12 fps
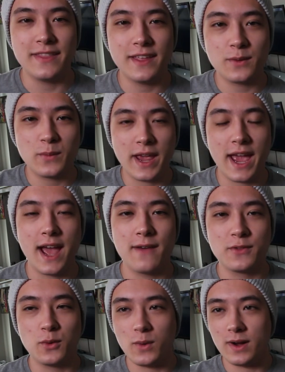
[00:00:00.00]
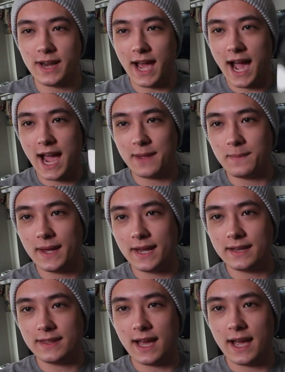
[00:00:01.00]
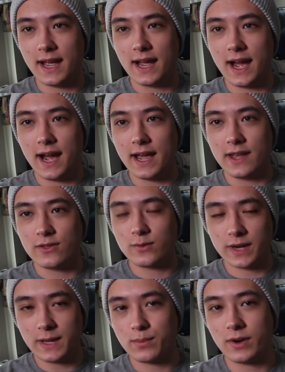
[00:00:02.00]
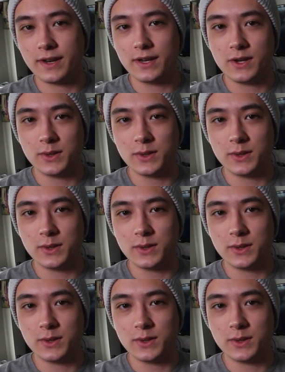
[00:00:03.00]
And then we have the one I made that I 3D printed